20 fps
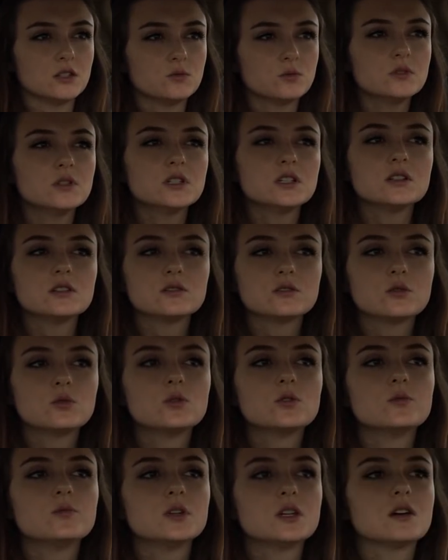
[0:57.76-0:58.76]
it's really
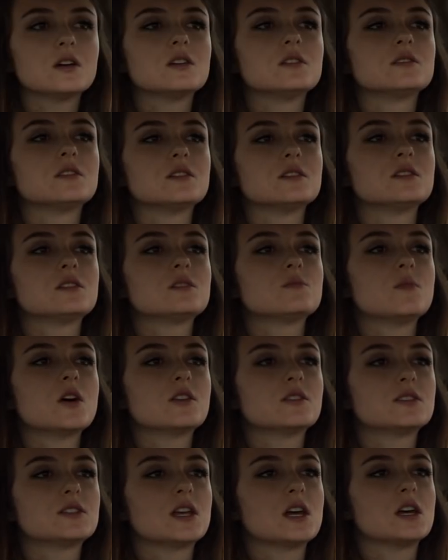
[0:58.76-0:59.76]
cool because it
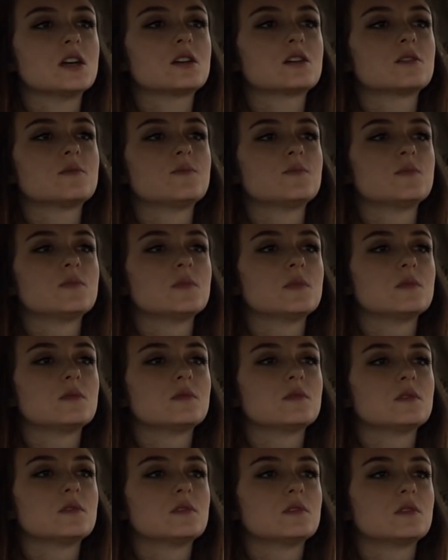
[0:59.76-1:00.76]
smells like,
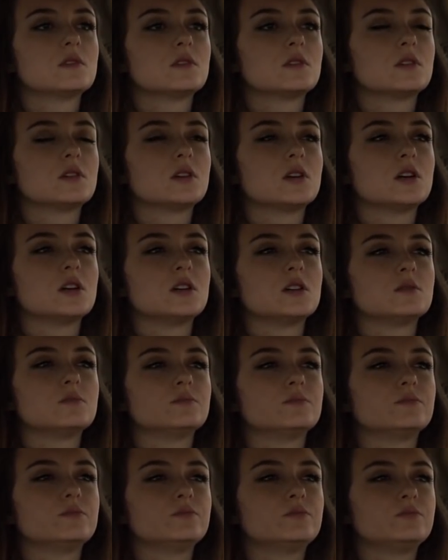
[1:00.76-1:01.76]

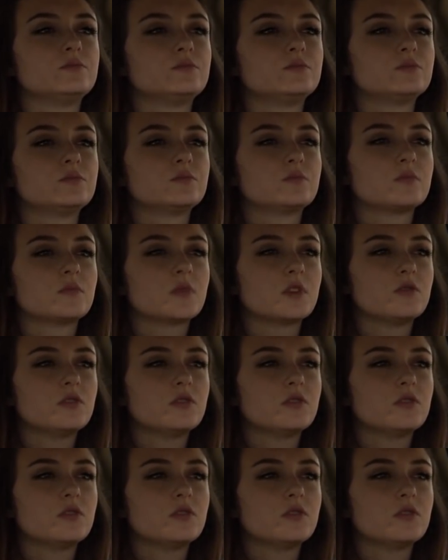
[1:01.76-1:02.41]
um,